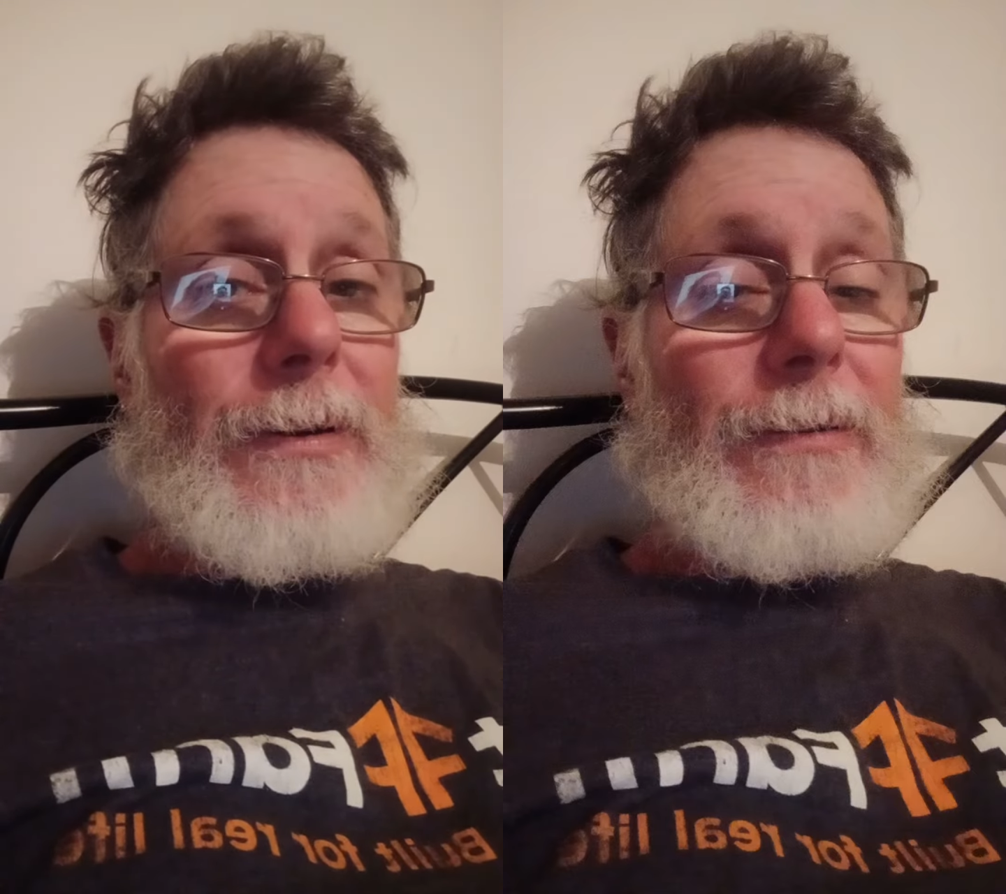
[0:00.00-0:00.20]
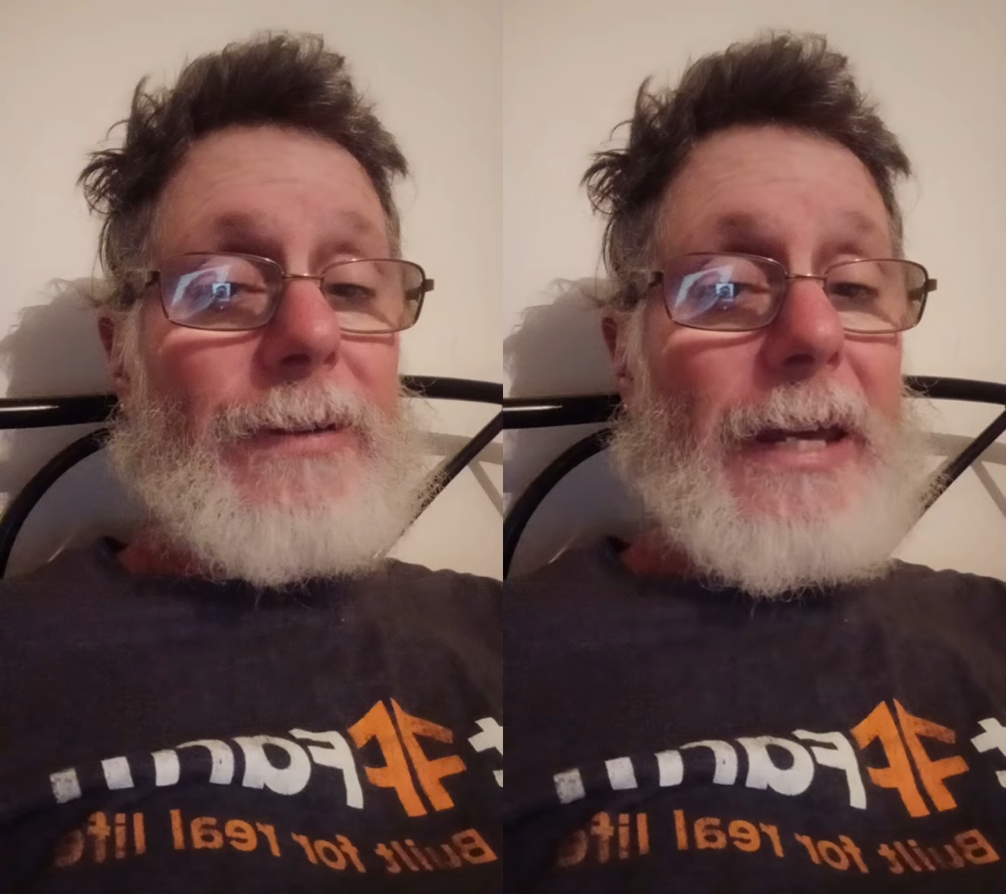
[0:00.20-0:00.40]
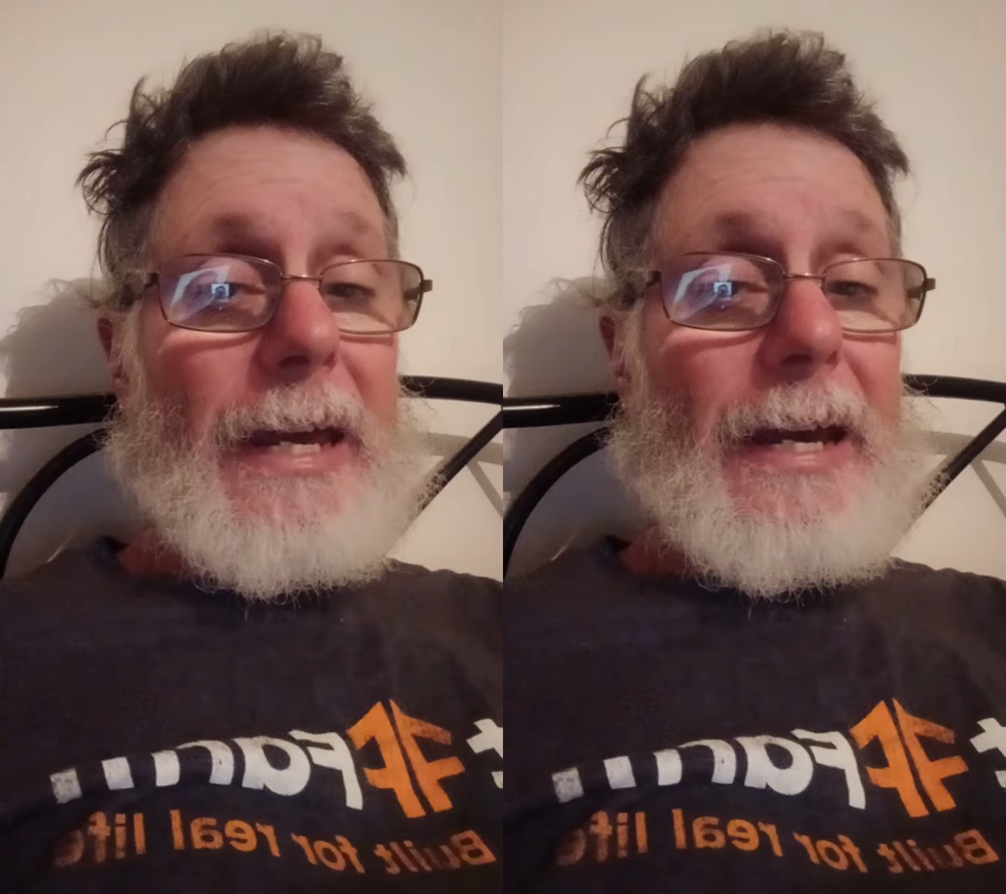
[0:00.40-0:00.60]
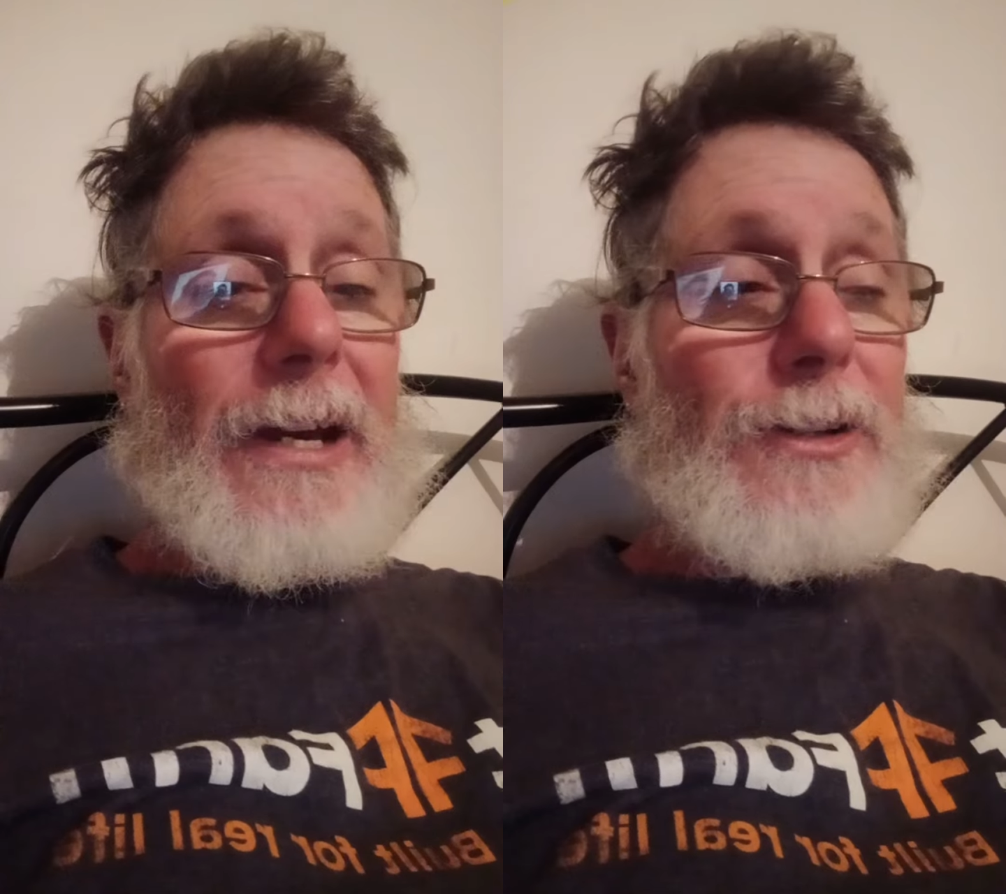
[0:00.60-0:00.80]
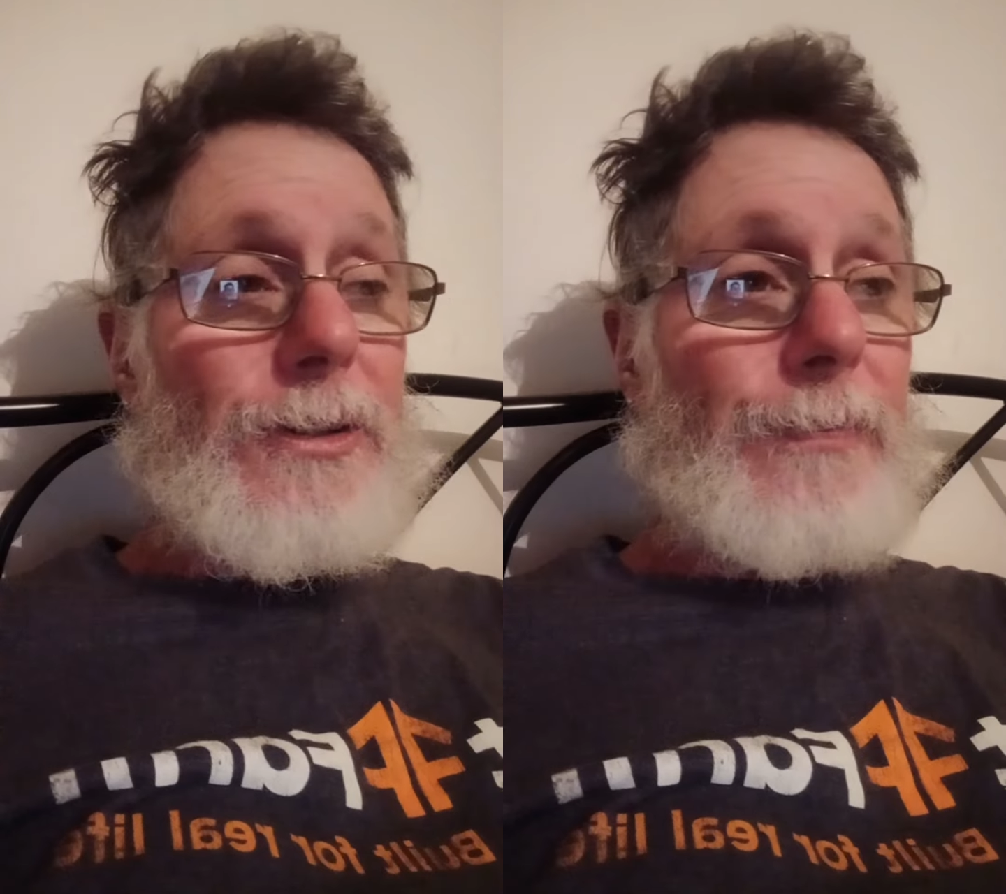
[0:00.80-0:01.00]
of
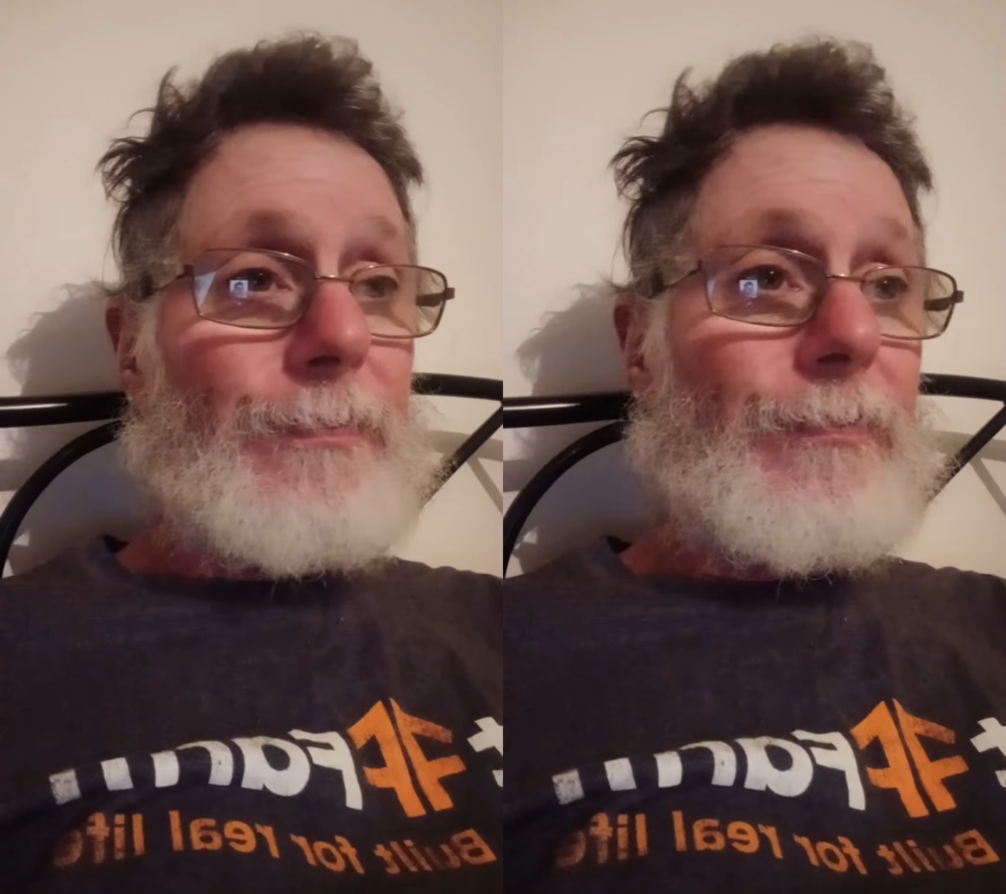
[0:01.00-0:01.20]
cash.